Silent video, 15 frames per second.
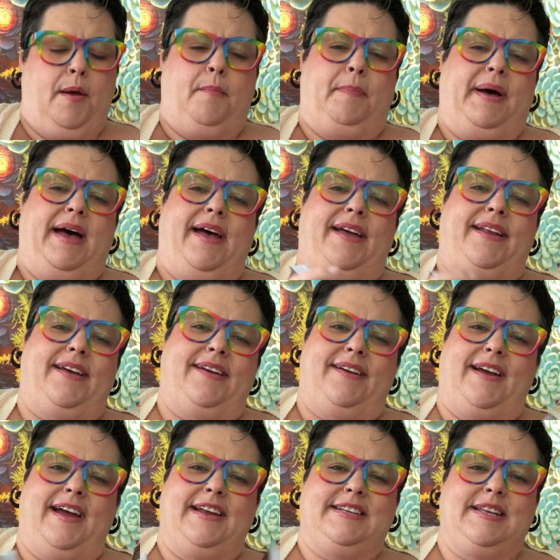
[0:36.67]
but
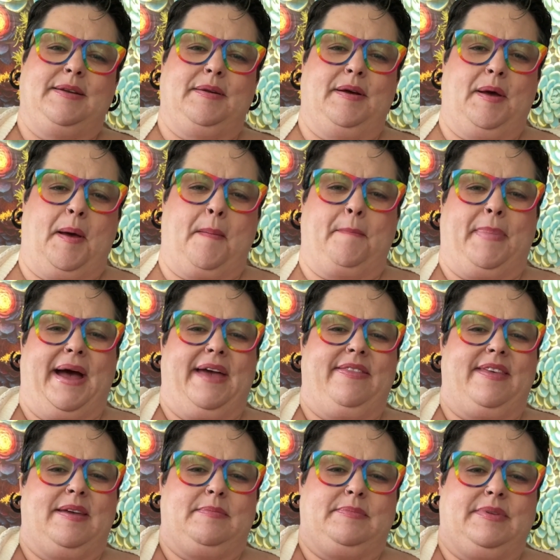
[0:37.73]
I did buy
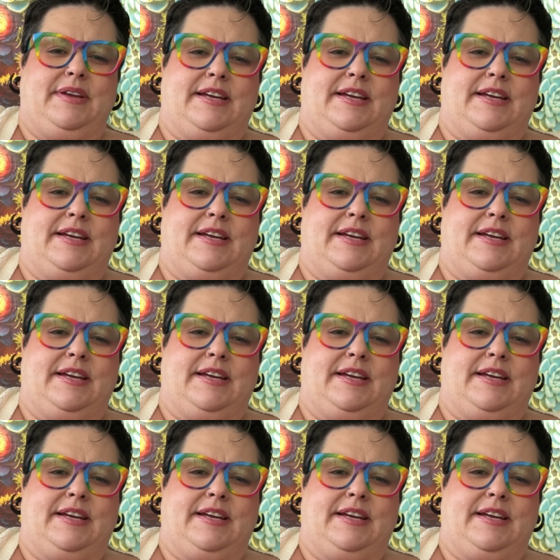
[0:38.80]
them